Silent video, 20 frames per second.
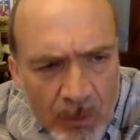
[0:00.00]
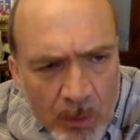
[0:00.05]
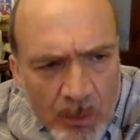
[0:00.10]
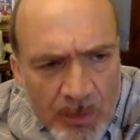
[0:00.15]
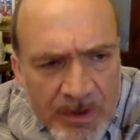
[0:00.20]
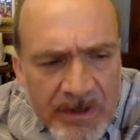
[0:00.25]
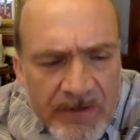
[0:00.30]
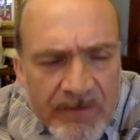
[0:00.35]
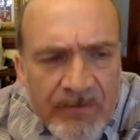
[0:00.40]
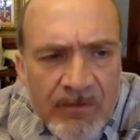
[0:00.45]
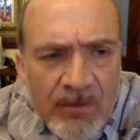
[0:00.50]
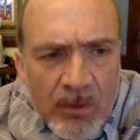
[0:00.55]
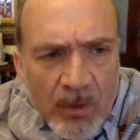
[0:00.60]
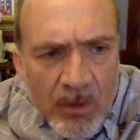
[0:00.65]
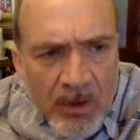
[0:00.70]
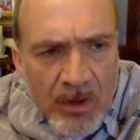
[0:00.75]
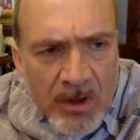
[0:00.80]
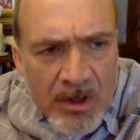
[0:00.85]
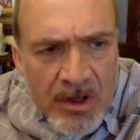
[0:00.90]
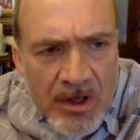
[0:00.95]
for week
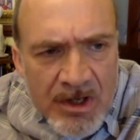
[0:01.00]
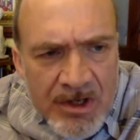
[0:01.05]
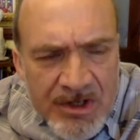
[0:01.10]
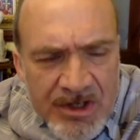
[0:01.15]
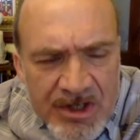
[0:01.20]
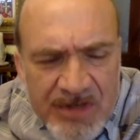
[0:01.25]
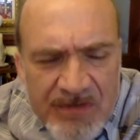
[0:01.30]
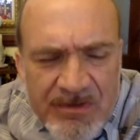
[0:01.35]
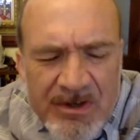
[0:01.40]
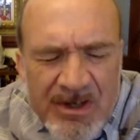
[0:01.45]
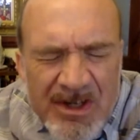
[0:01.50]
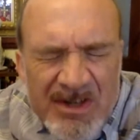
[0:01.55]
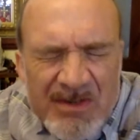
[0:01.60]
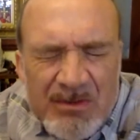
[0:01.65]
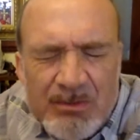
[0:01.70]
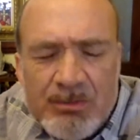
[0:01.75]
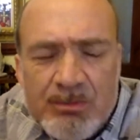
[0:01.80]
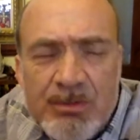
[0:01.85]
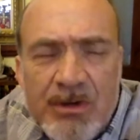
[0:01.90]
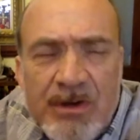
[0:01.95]
4,
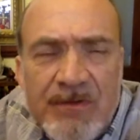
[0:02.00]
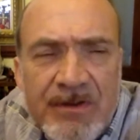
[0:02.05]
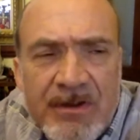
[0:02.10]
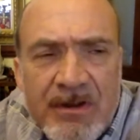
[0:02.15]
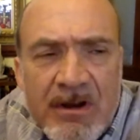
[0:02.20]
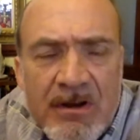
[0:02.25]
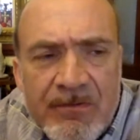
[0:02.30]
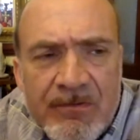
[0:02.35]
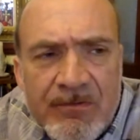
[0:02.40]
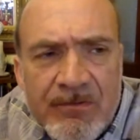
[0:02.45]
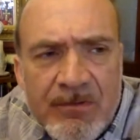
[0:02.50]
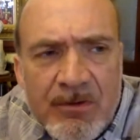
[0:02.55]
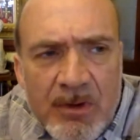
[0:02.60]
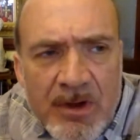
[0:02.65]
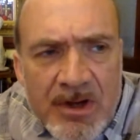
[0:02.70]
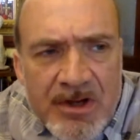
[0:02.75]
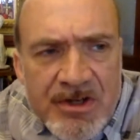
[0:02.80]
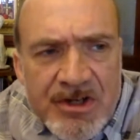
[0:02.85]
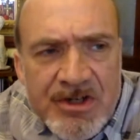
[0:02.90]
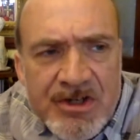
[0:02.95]
just briefly going
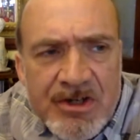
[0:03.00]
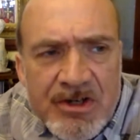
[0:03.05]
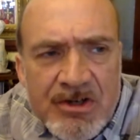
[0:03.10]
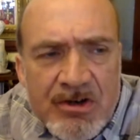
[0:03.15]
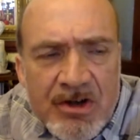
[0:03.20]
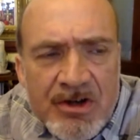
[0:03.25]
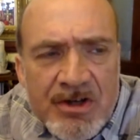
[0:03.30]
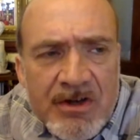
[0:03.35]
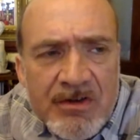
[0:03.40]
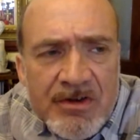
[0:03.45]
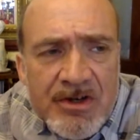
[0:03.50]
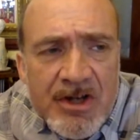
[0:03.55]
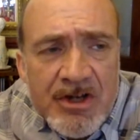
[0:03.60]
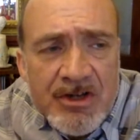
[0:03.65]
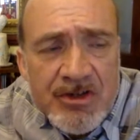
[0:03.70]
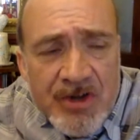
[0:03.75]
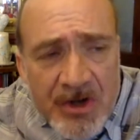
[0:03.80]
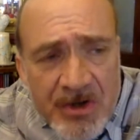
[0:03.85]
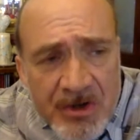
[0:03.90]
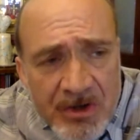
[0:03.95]
through it, just to try to
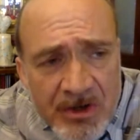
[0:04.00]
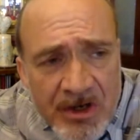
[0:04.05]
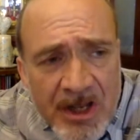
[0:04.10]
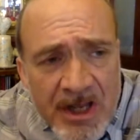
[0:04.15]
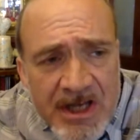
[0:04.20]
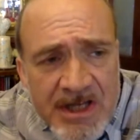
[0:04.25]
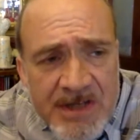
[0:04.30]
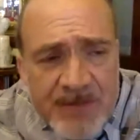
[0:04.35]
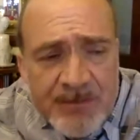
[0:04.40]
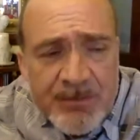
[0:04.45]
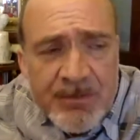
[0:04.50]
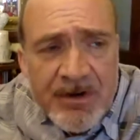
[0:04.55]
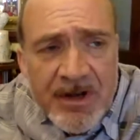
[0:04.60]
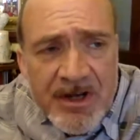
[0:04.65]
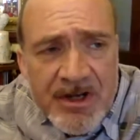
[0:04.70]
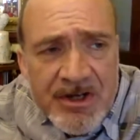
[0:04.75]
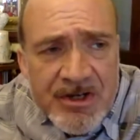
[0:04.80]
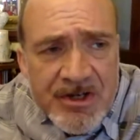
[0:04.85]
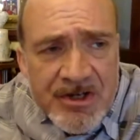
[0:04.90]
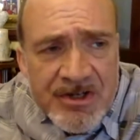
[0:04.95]
give a general
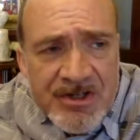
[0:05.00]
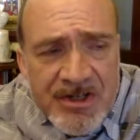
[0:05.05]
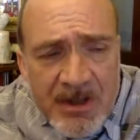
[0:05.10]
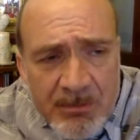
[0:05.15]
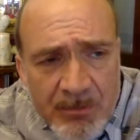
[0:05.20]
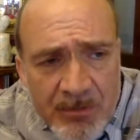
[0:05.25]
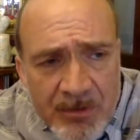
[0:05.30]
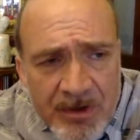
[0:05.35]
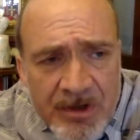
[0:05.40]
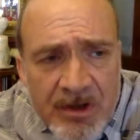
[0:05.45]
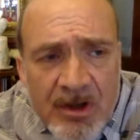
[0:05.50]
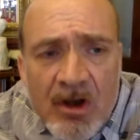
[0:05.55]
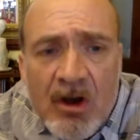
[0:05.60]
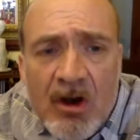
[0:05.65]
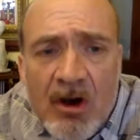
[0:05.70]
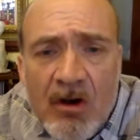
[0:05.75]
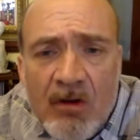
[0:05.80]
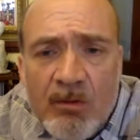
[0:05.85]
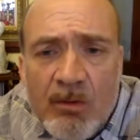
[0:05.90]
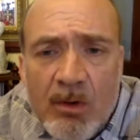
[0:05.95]
explanation, a summary
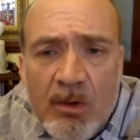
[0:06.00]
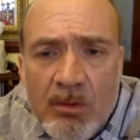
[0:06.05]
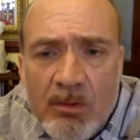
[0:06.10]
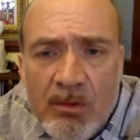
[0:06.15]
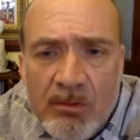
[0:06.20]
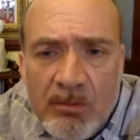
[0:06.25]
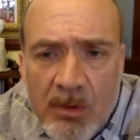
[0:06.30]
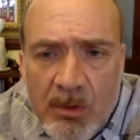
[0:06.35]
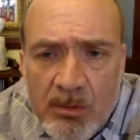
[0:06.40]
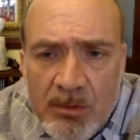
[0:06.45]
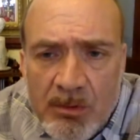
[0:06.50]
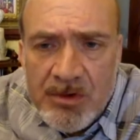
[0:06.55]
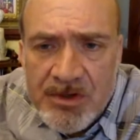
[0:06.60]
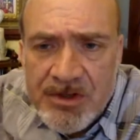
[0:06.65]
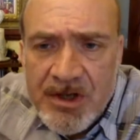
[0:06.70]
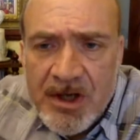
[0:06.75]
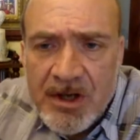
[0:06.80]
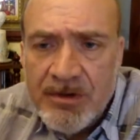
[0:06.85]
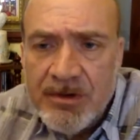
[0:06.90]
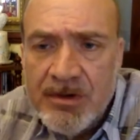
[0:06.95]
of what
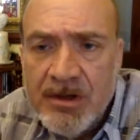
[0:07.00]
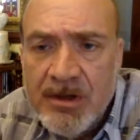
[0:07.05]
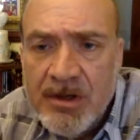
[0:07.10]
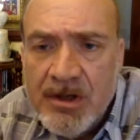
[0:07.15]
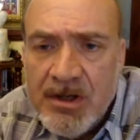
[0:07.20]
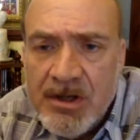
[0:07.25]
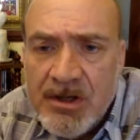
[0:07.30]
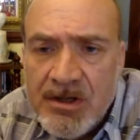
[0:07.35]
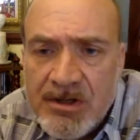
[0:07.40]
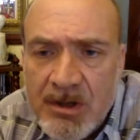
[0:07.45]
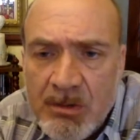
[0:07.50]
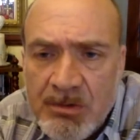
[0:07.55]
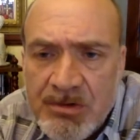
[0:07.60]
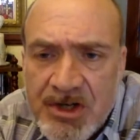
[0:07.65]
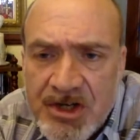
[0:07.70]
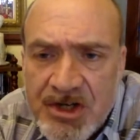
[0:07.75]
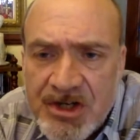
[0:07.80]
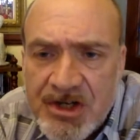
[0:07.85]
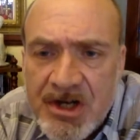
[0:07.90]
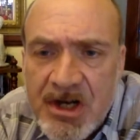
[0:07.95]
was done. So I
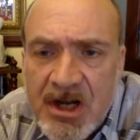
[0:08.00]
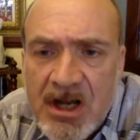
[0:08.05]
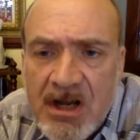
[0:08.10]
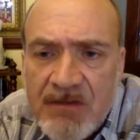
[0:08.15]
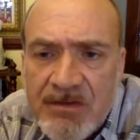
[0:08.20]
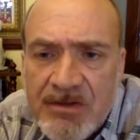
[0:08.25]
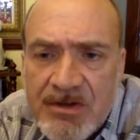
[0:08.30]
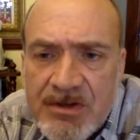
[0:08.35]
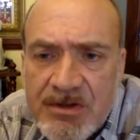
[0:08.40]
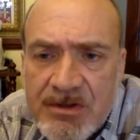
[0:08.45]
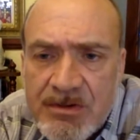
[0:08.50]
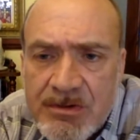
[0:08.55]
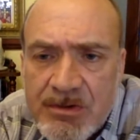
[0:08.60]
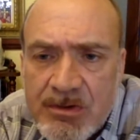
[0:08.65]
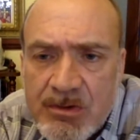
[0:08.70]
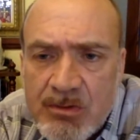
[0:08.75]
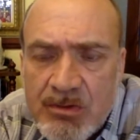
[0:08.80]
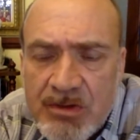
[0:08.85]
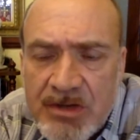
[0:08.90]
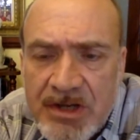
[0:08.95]
want to share the
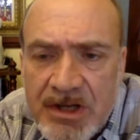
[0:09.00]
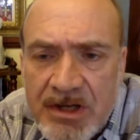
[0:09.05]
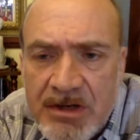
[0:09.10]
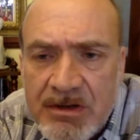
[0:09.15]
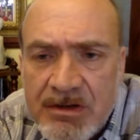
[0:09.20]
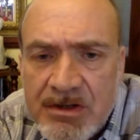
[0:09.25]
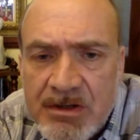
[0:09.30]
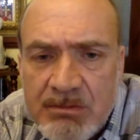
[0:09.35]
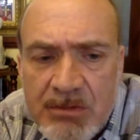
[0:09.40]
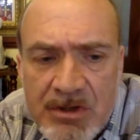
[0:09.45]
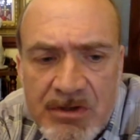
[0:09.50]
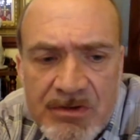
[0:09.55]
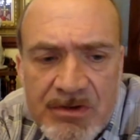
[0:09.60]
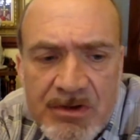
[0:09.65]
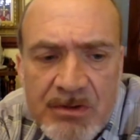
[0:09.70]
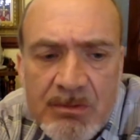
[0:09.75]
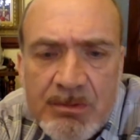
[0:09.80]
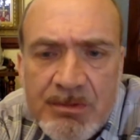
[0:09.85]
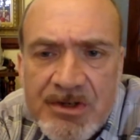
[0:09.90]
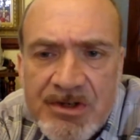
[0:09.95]
screen. So
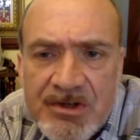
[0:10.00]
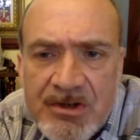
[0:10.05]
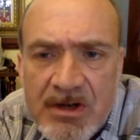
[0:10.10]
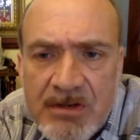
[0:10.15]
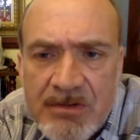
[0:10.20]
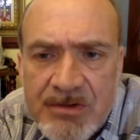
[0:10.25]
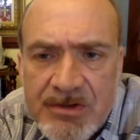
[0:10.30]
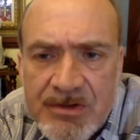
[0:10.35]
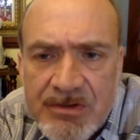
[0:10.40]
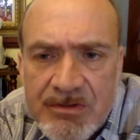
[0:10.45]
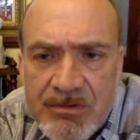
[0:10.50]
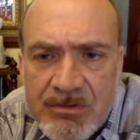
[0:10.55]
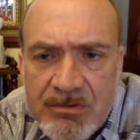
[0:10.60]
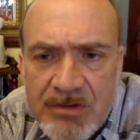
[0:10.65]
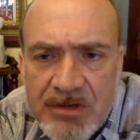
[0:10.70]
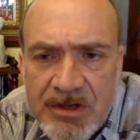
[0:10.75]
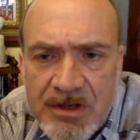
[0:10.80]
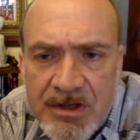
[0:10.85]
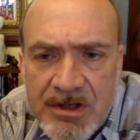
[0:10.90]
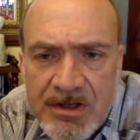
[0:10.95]
most of the time we'll be sharing the
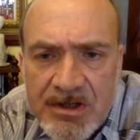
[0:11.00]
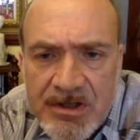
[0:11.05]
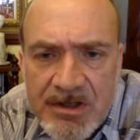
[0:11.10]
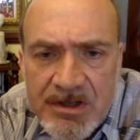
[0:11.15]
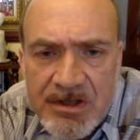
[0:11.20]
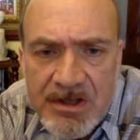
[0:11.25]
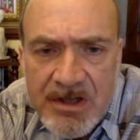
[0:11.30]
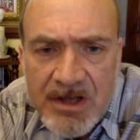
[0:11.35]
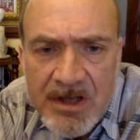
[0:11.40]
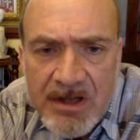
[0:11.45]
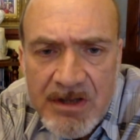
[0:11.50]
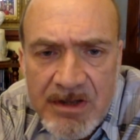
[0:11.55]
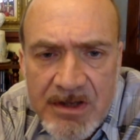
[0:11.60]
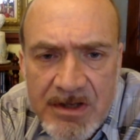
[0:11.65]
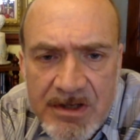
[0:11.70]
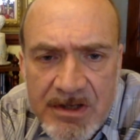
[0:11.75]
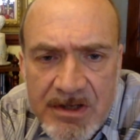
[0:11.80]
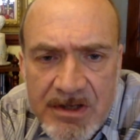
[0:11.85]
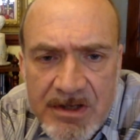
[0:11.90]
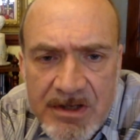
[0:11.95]
screen. It's just
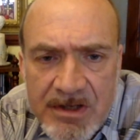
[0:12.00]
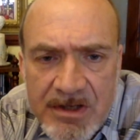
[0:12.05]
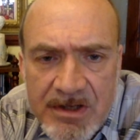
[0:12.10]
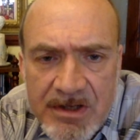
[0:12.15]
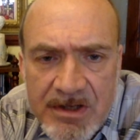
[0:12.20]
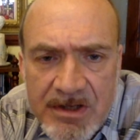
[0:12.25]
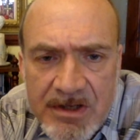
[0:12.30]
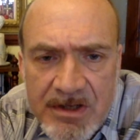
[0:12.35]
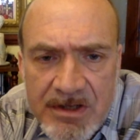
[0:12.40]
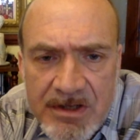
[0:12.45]
so